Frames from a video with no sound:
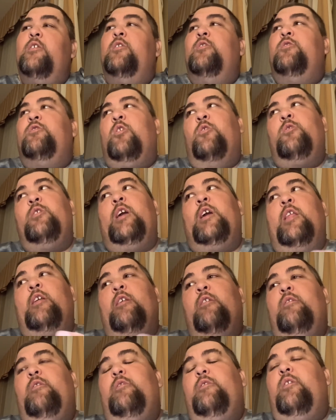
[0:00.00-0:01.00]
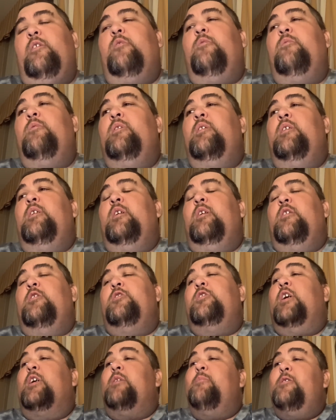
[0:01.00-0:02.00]
So you got to, you know, it's
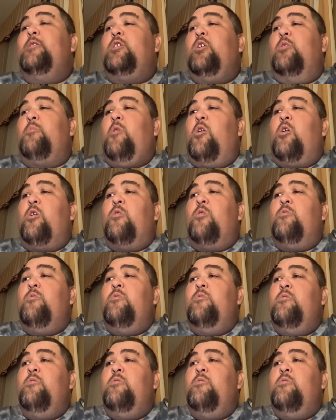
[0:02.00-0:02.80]
not going to be till tomorrow.